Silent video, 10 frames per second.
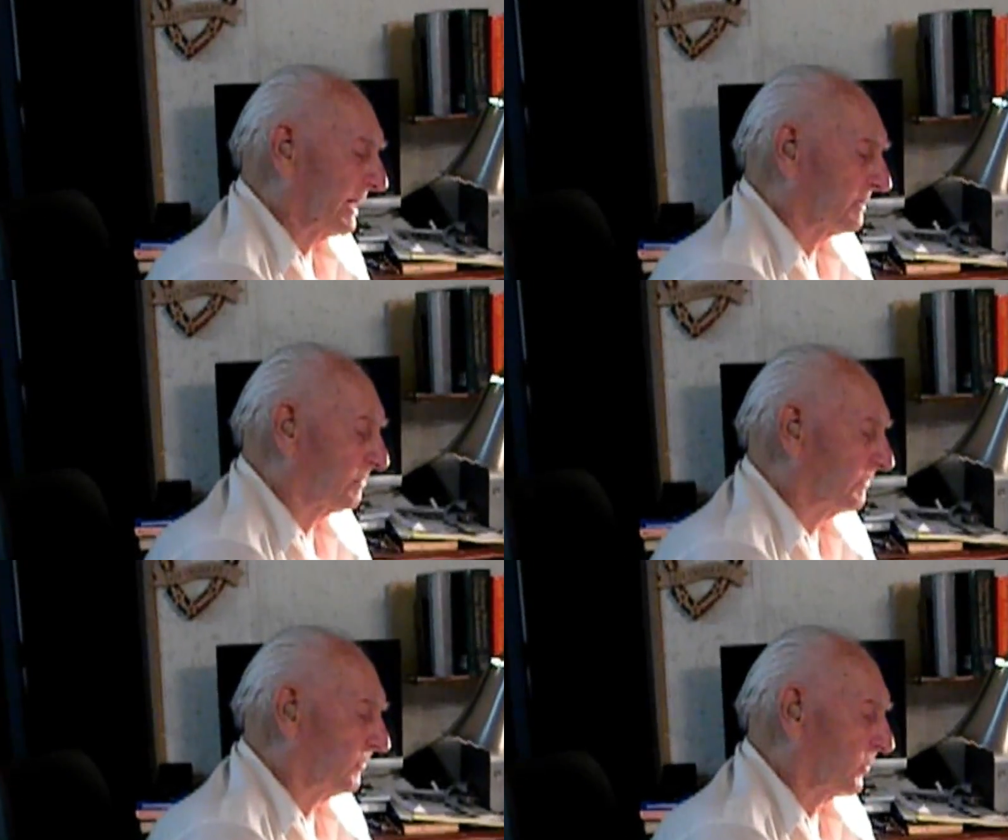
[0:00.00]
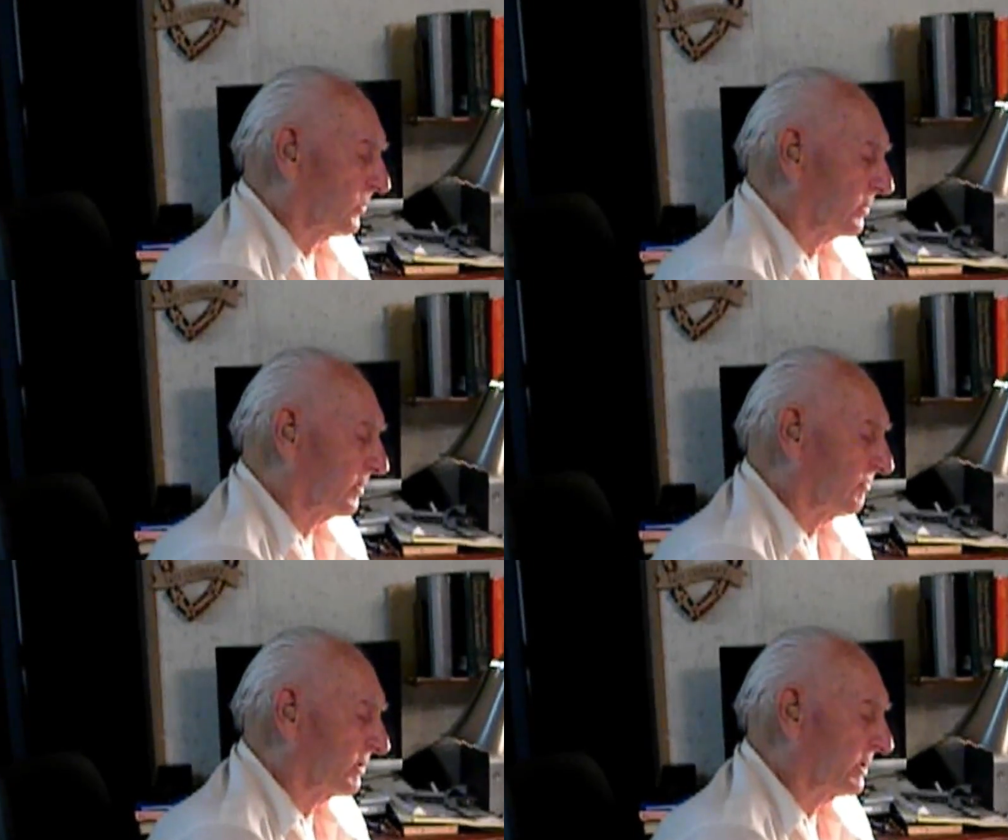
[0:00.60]
passed
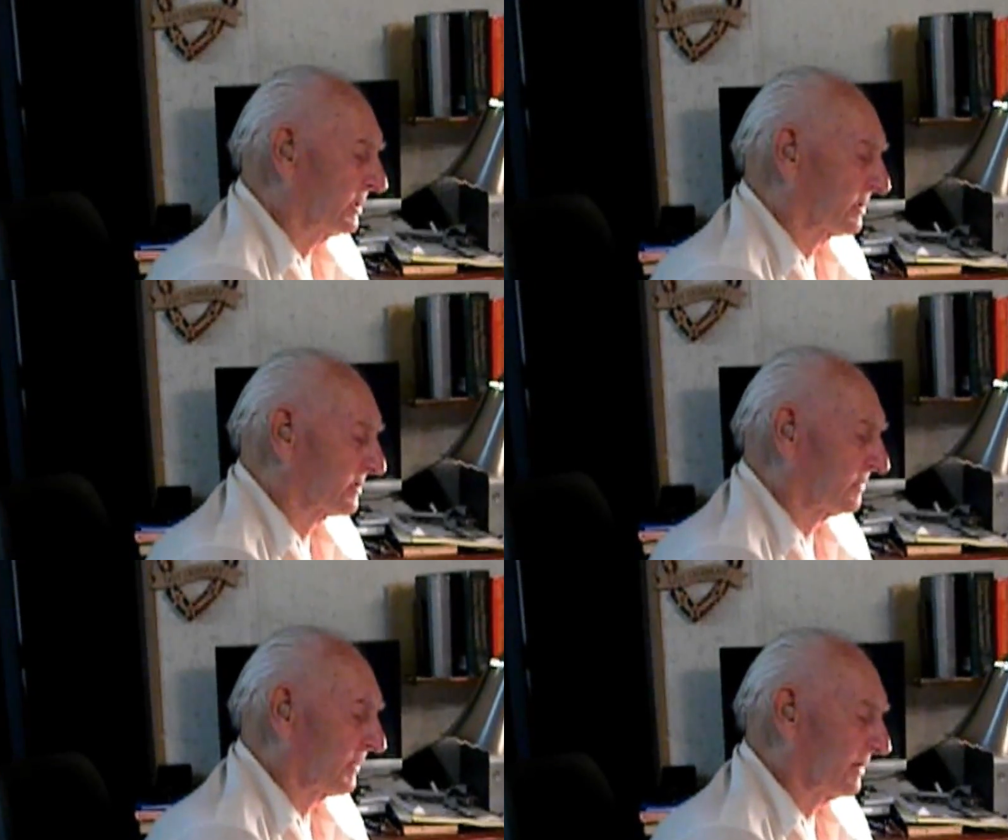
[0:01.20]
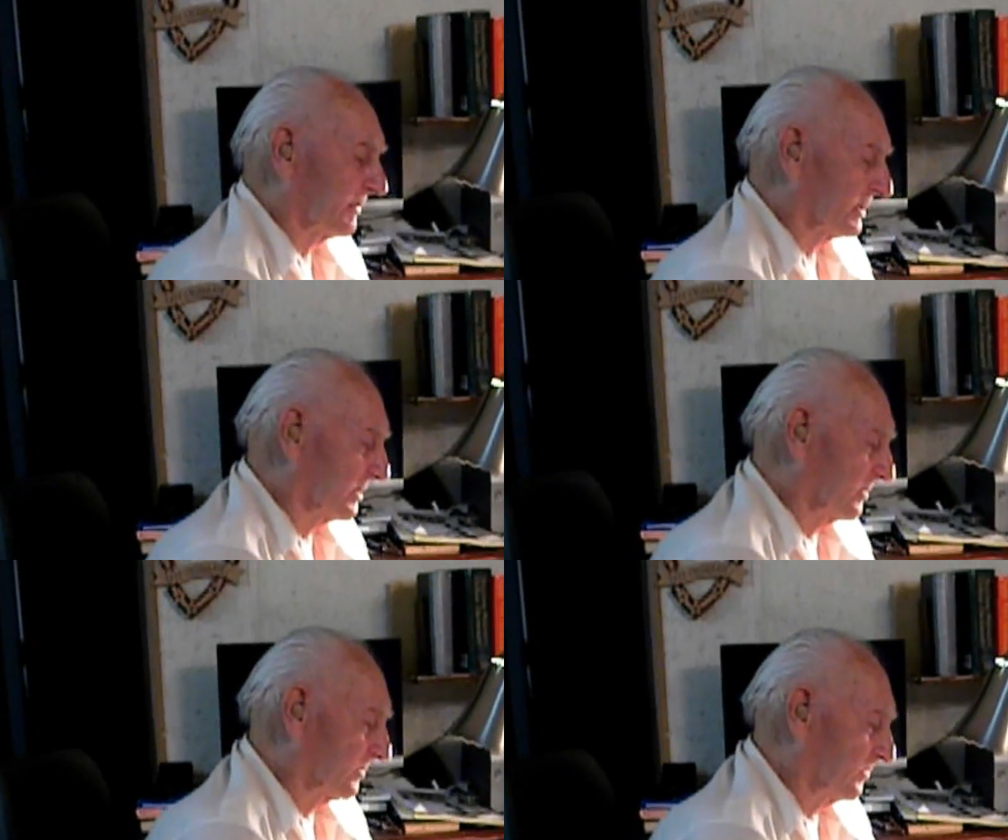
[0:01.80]
before of the years of
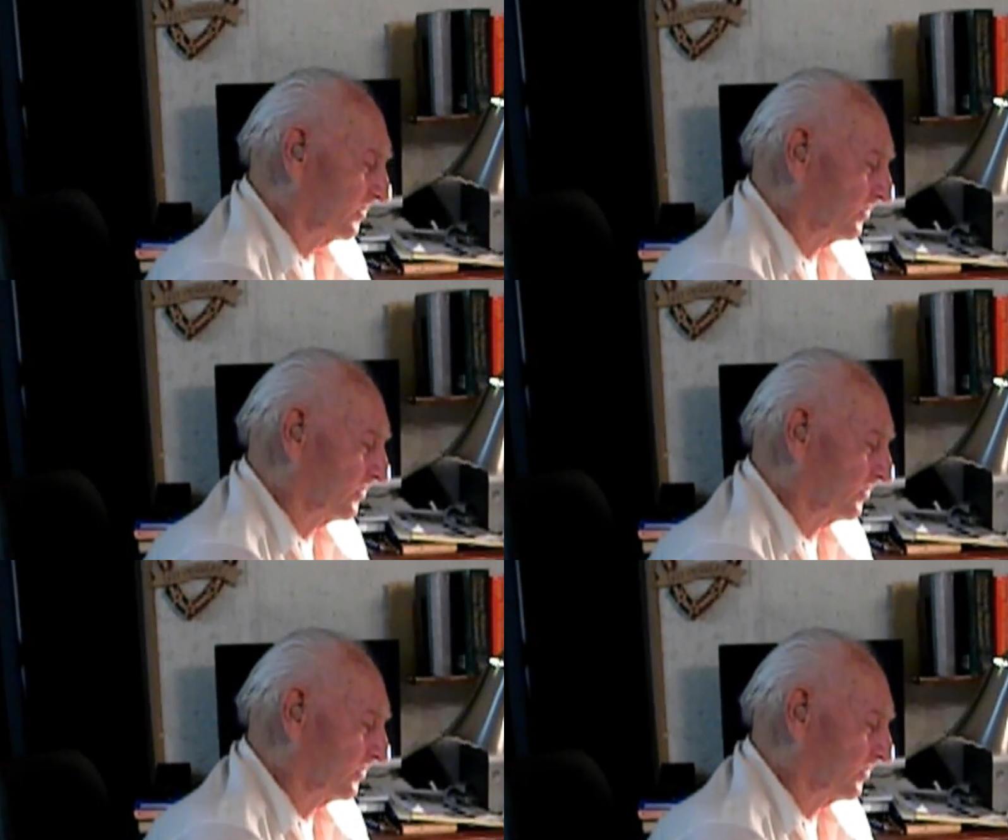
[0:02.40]
loving you.